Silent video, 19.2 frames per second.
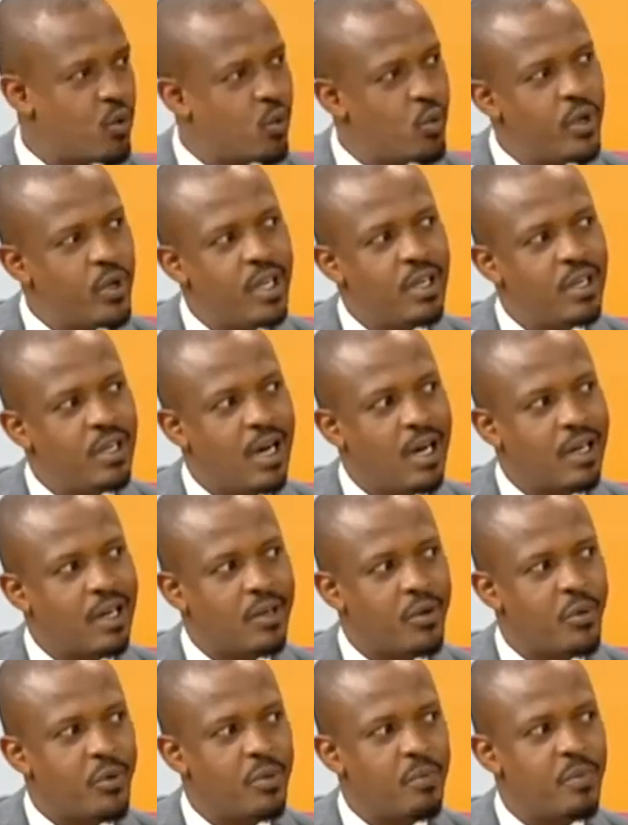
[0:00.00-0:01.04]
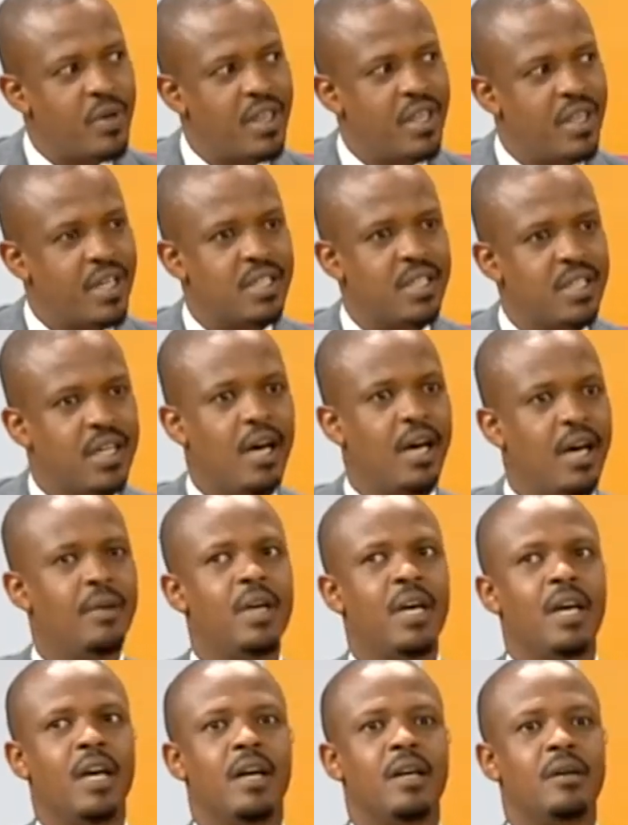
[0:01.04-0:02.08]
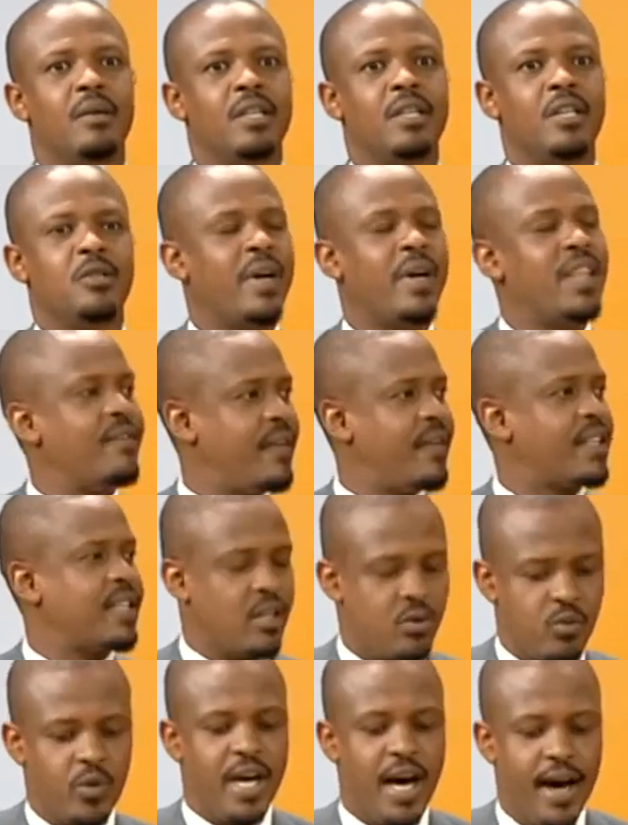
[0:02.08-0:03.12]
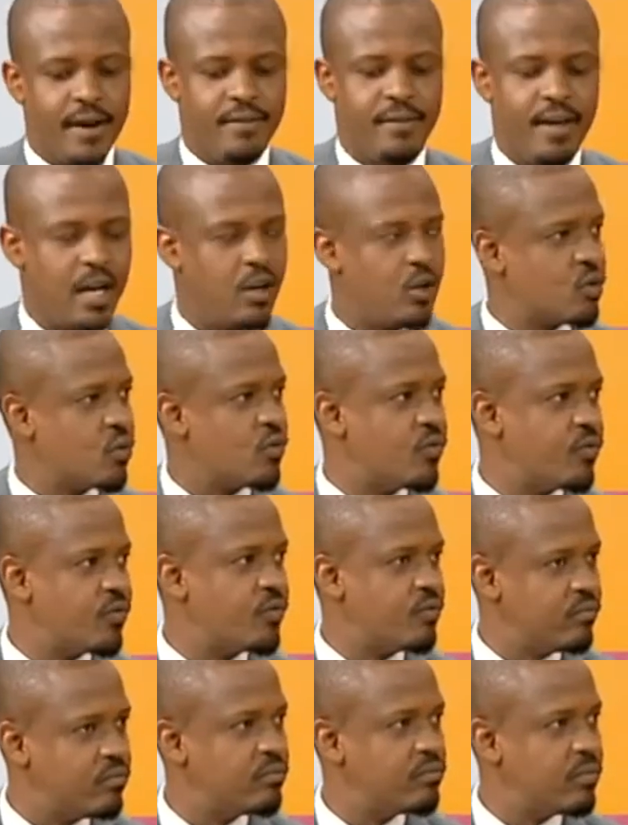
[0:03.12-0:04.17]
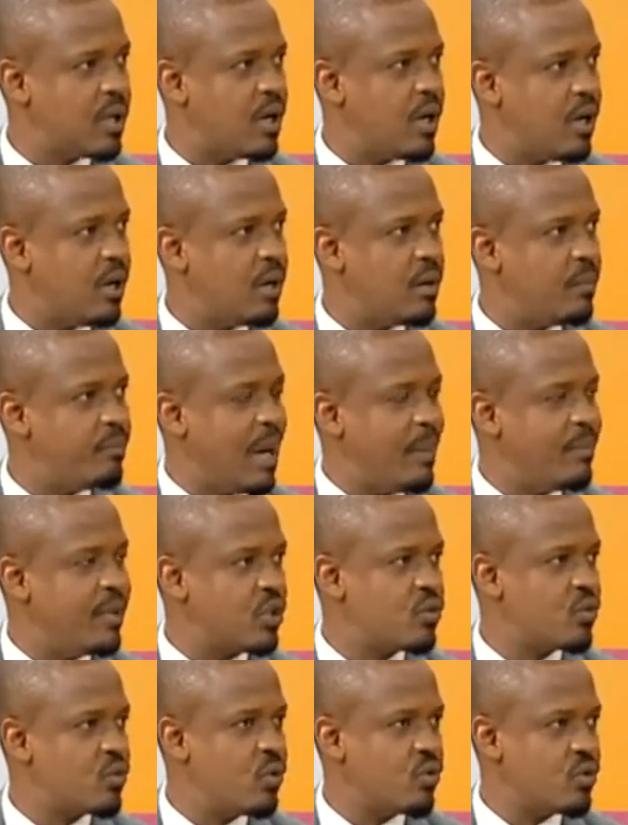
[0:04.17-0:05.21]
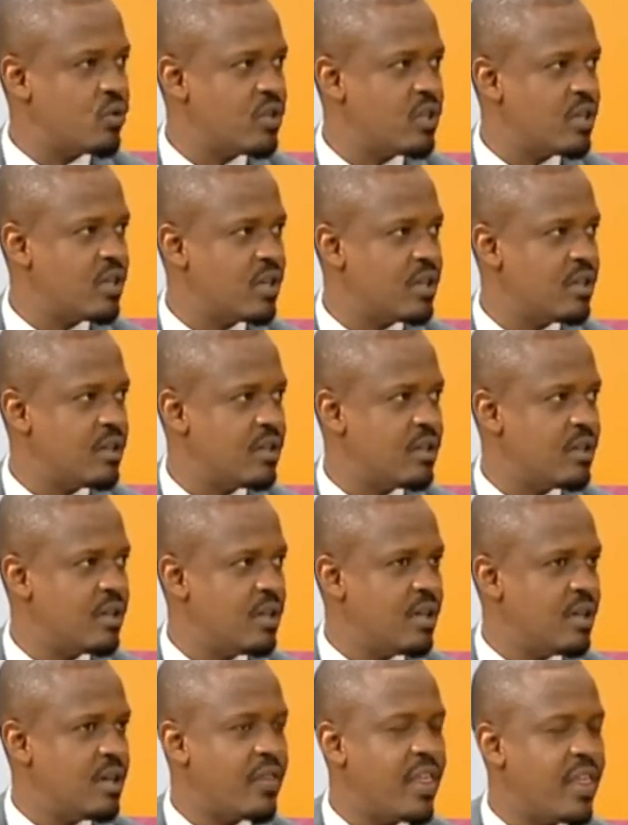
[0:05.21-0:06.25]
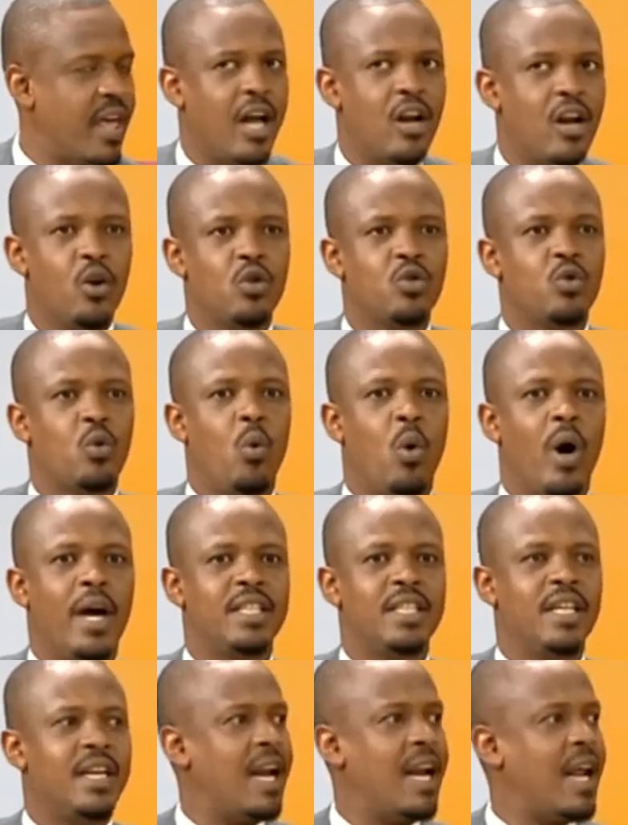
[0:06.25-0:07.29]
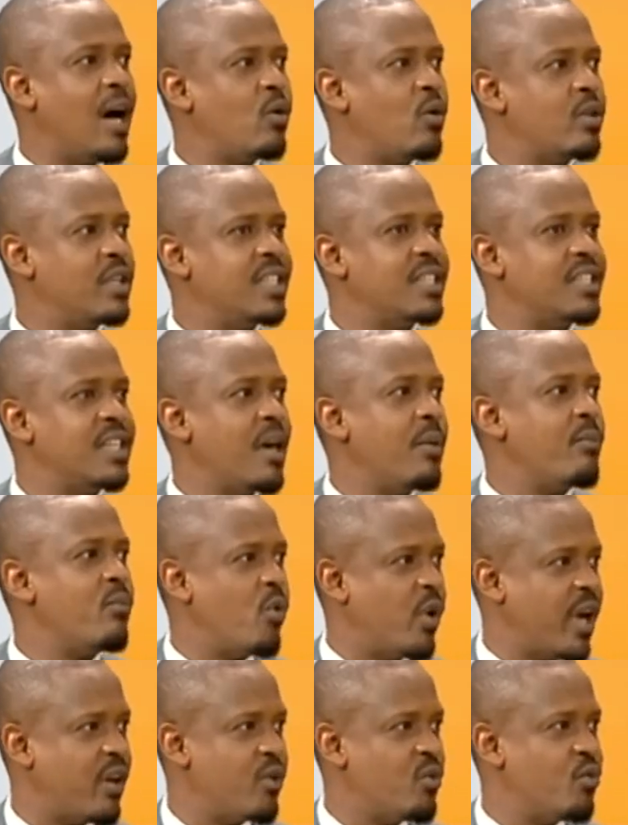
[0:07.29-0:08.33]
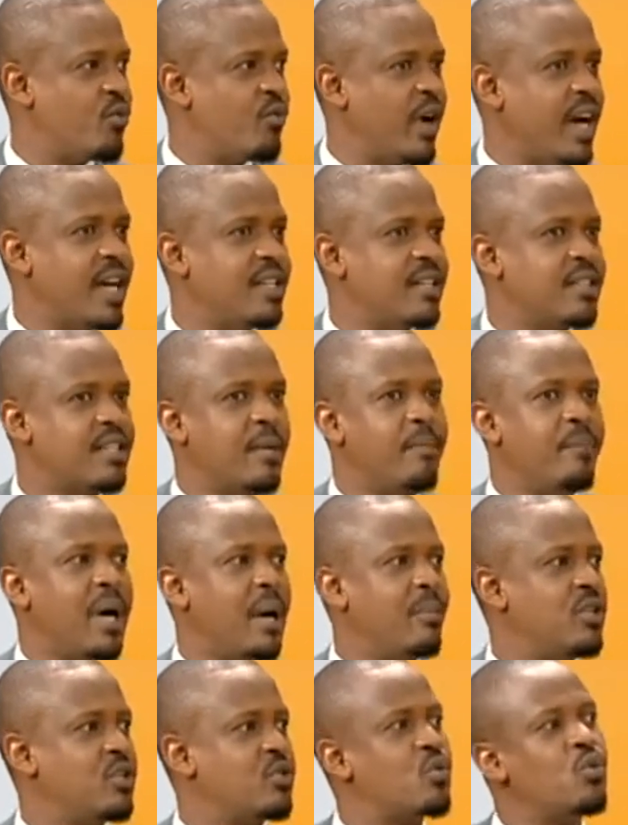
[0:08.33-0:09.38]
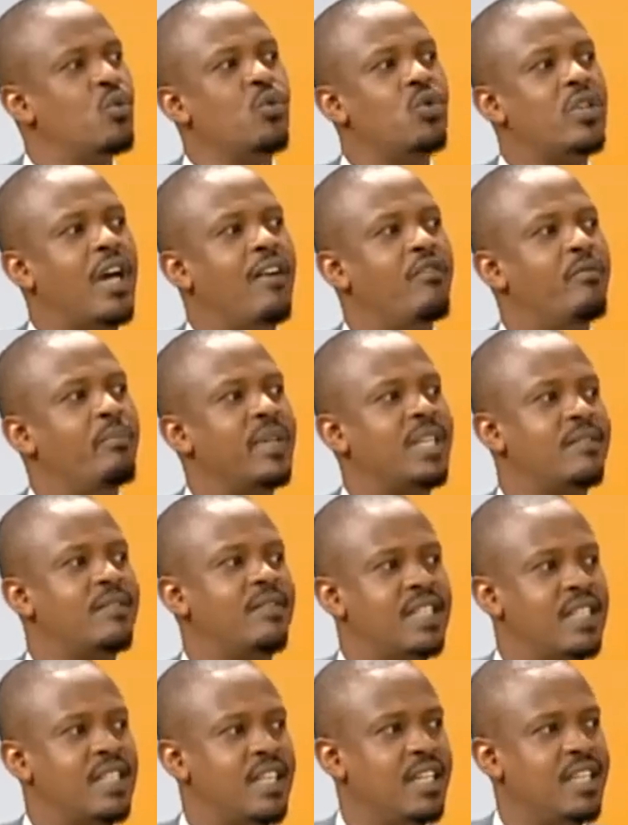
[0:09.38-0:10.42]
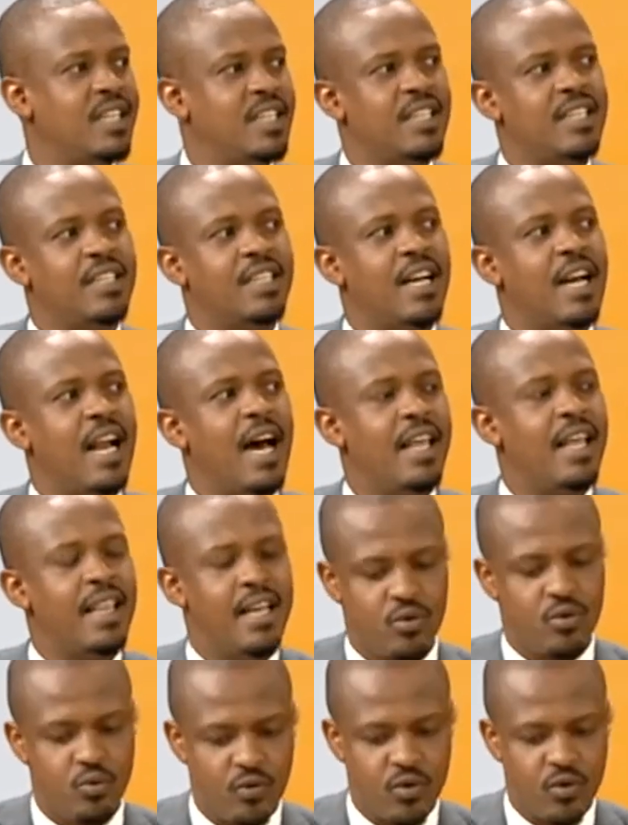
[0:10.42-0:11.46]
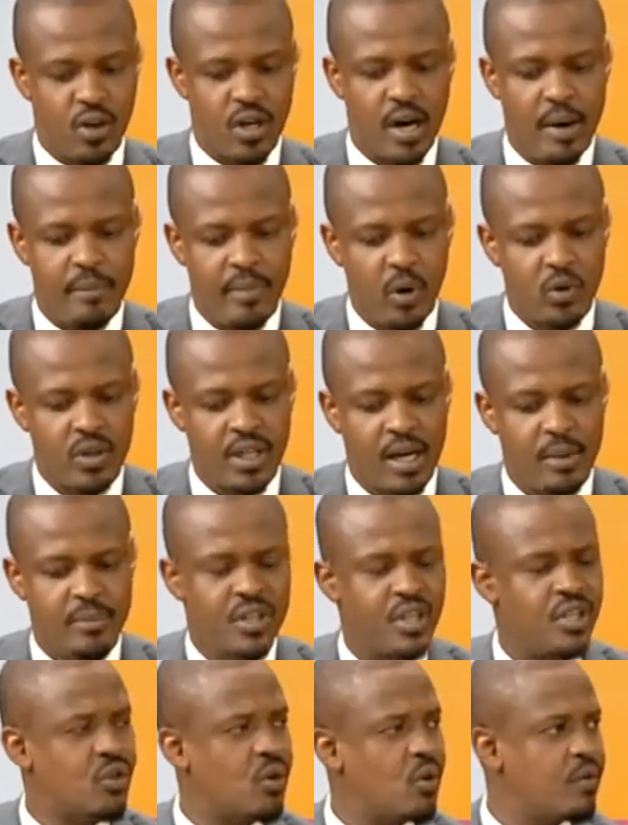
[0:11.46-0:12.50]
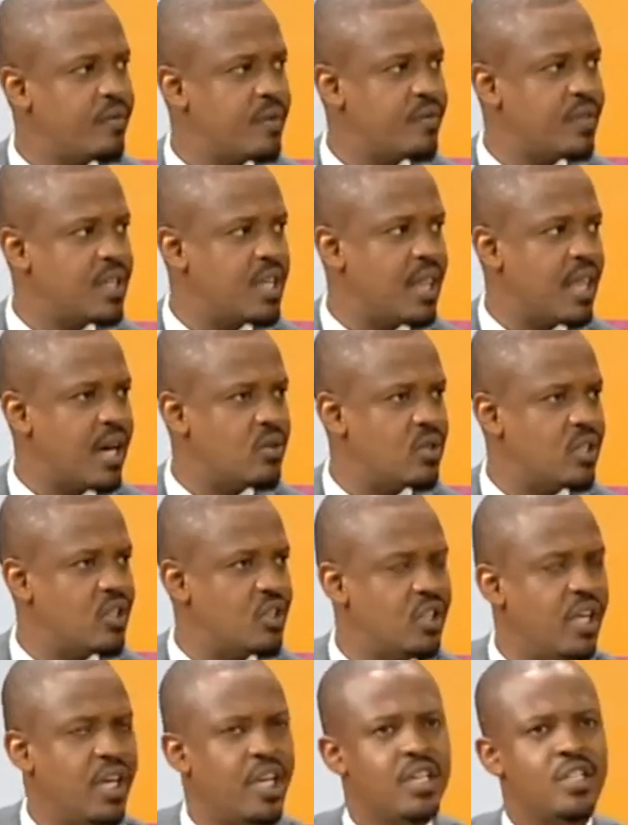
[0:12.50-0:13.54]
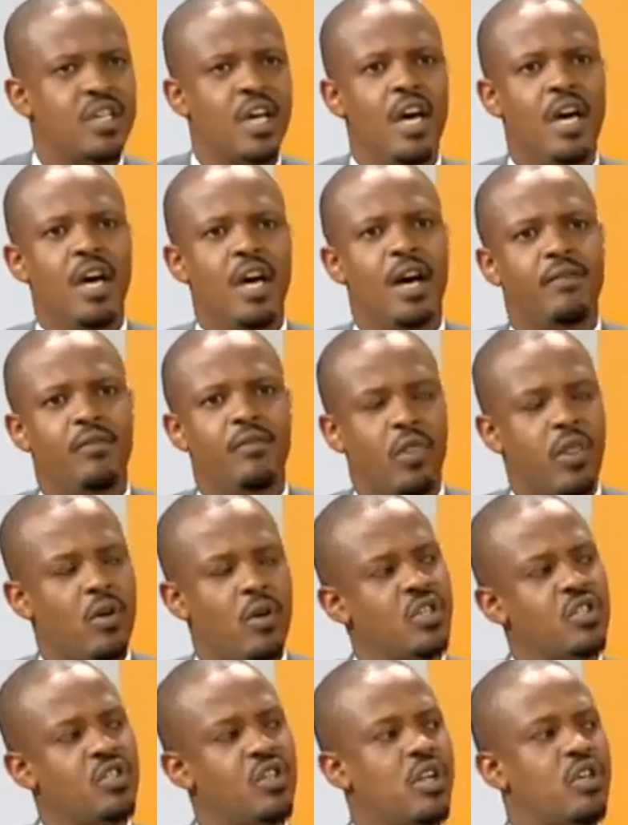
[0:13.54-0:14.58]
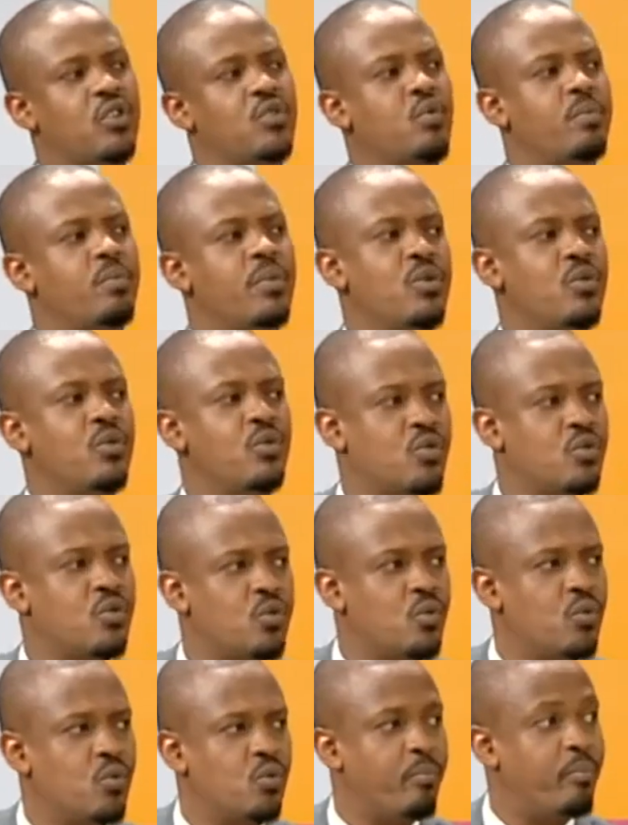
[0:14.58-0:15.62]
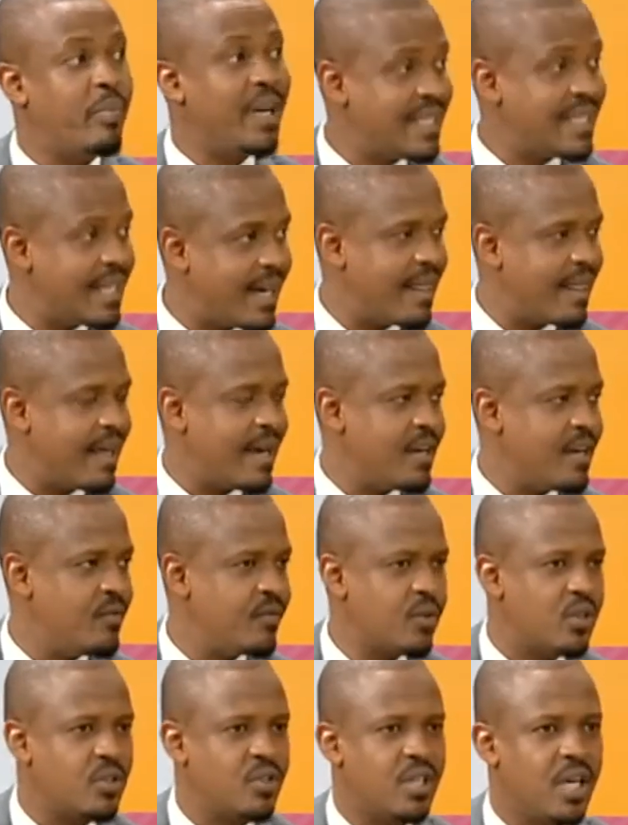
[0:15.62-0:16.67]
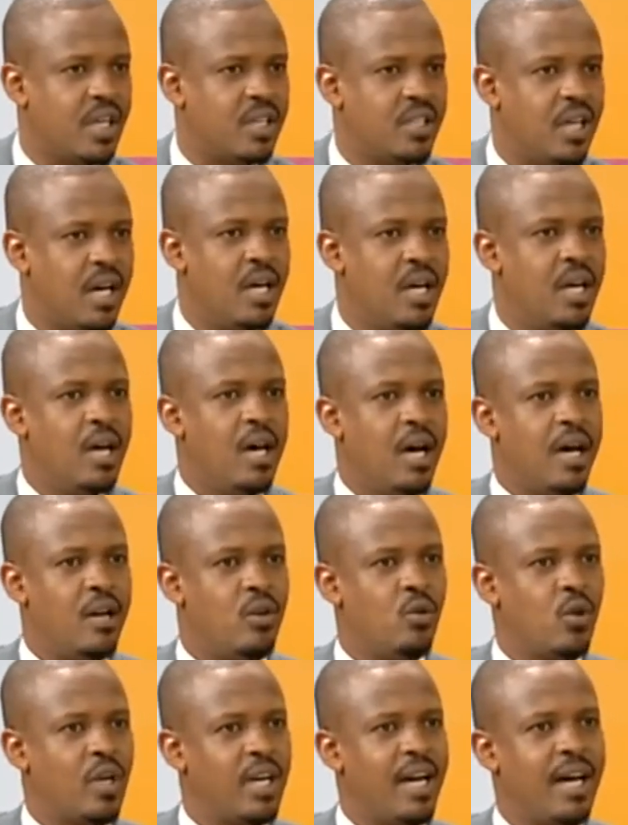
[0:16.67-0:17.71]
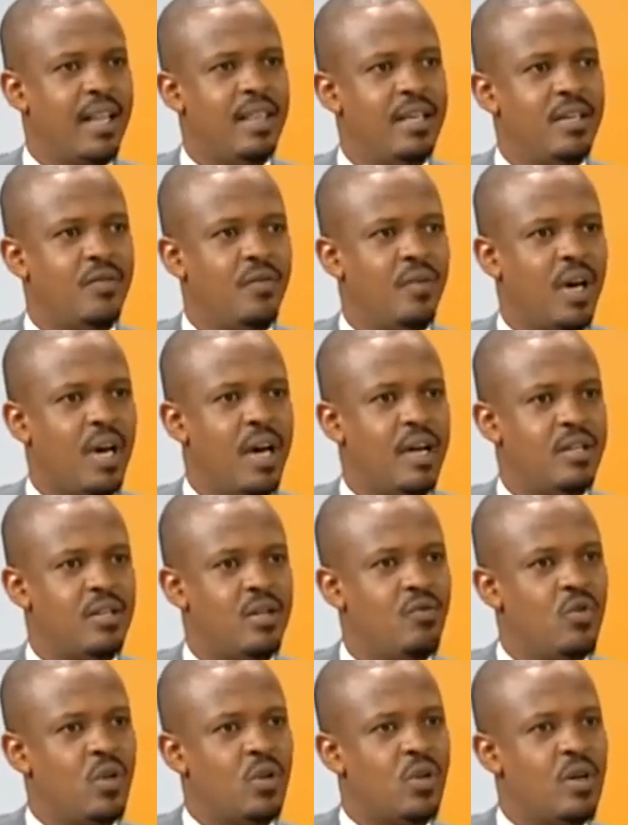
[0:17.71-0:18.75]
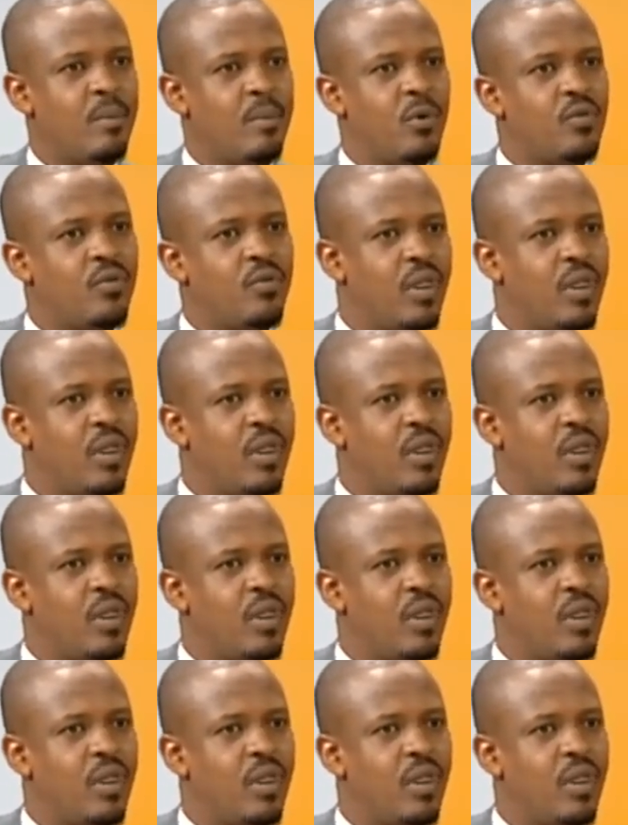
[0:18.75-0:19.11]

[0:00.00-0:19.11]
you will agree with me that uh, despite the fact that we have a lot of uh, public schools, they are not quite endowed the same way. You find some public schools have better facilities than mm-hmm. others. We're talking about a capitation of 15,000 shillings. Uh, 4,000 shillings should be used to better the infrastructure. And looking at these figures, if you're talking about